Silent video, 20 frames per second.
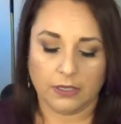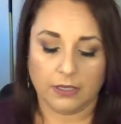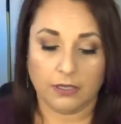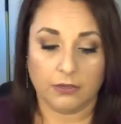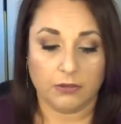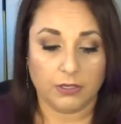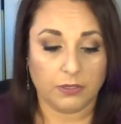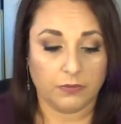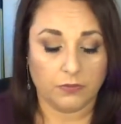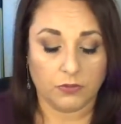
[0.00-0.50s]

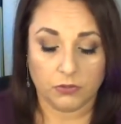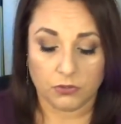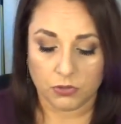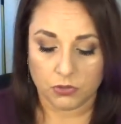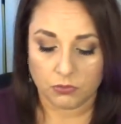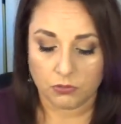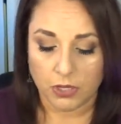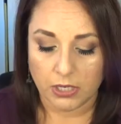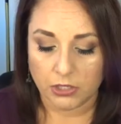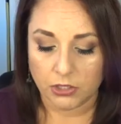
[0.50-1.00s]
And I'll give you a
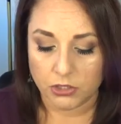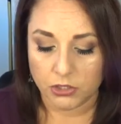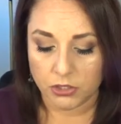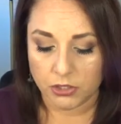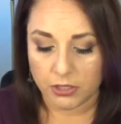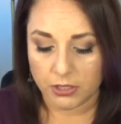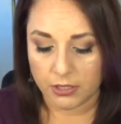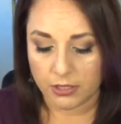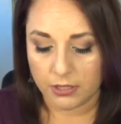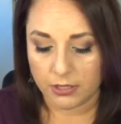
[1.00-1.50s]

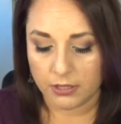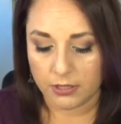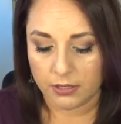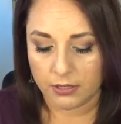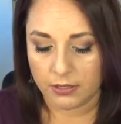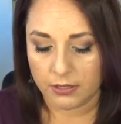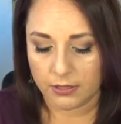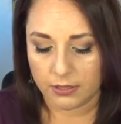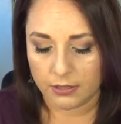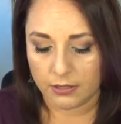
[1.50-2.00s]
swatch.
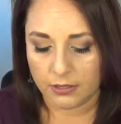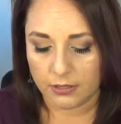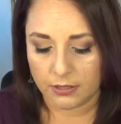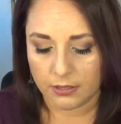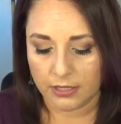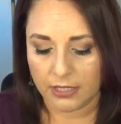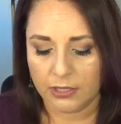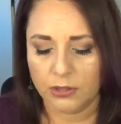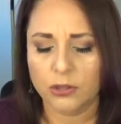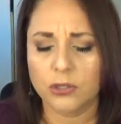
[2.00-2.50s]

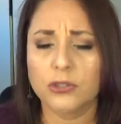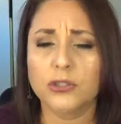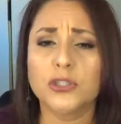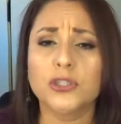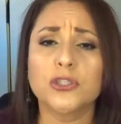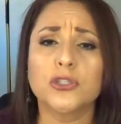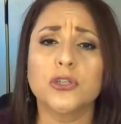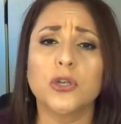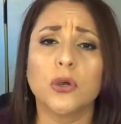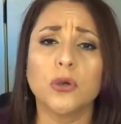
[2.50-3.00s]
And they're
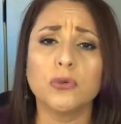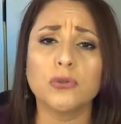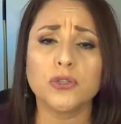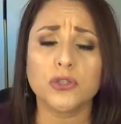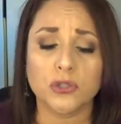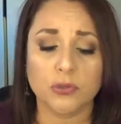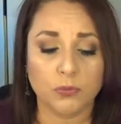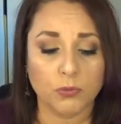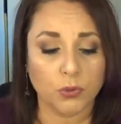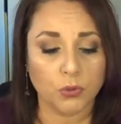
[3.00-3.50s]
so
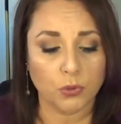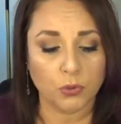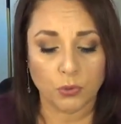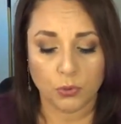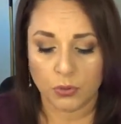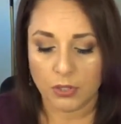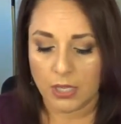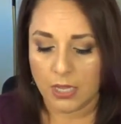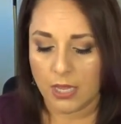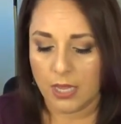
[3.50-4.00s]

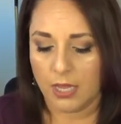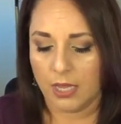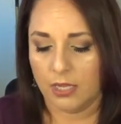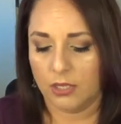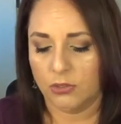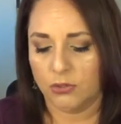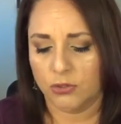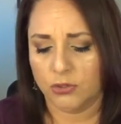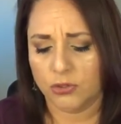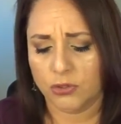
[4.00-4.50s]
smooth
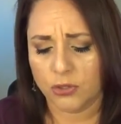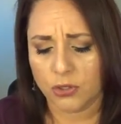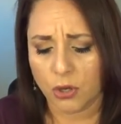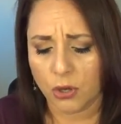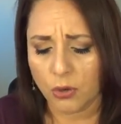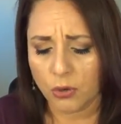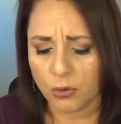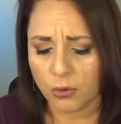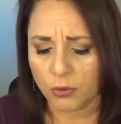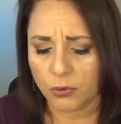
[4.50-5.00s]
and
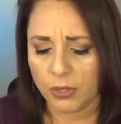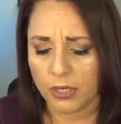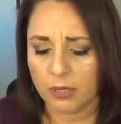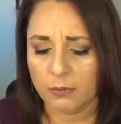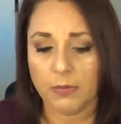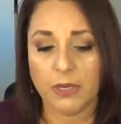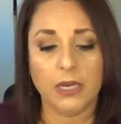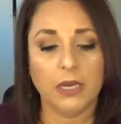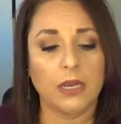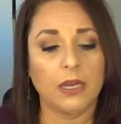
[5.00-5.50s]
so
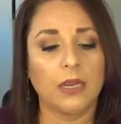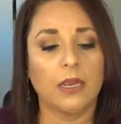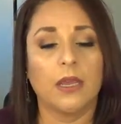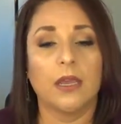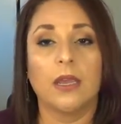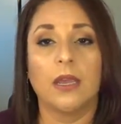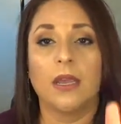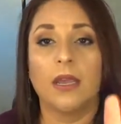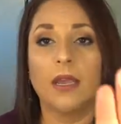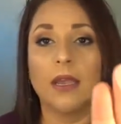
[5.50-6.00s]
creamy,
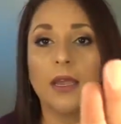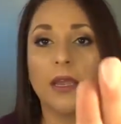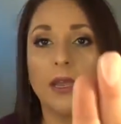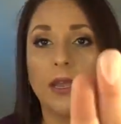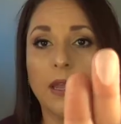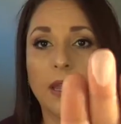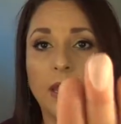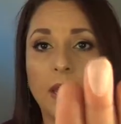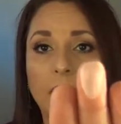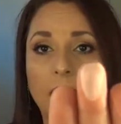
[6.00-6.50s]

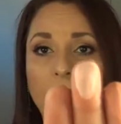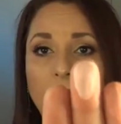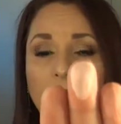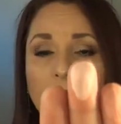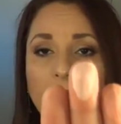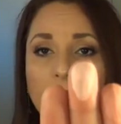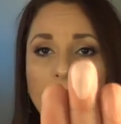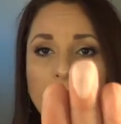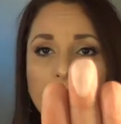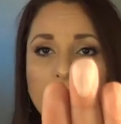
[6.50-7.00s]

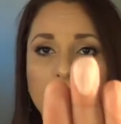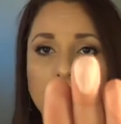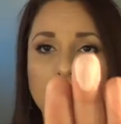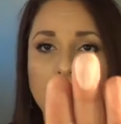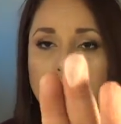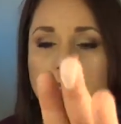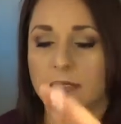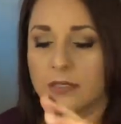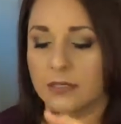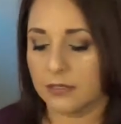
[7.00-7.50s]

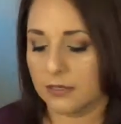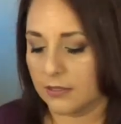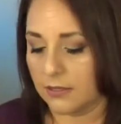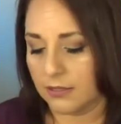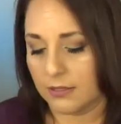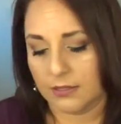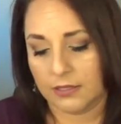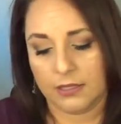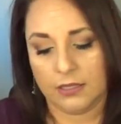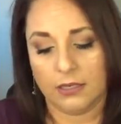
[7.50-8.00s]
and
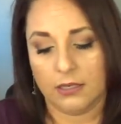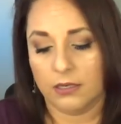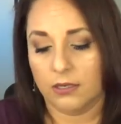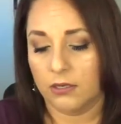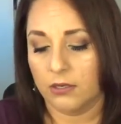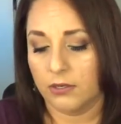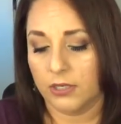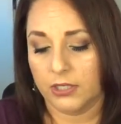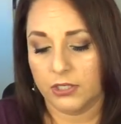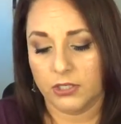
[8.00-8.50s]

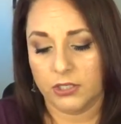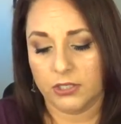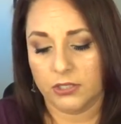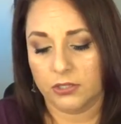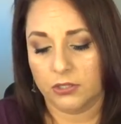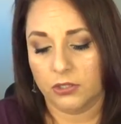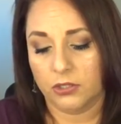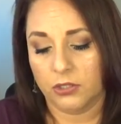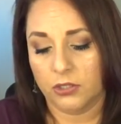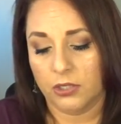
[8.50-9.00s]
I
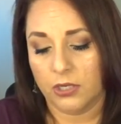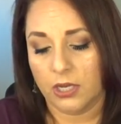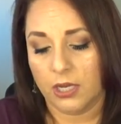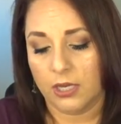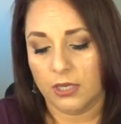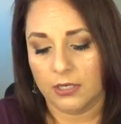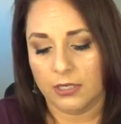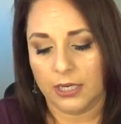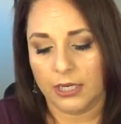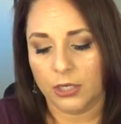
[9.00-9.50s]
just could not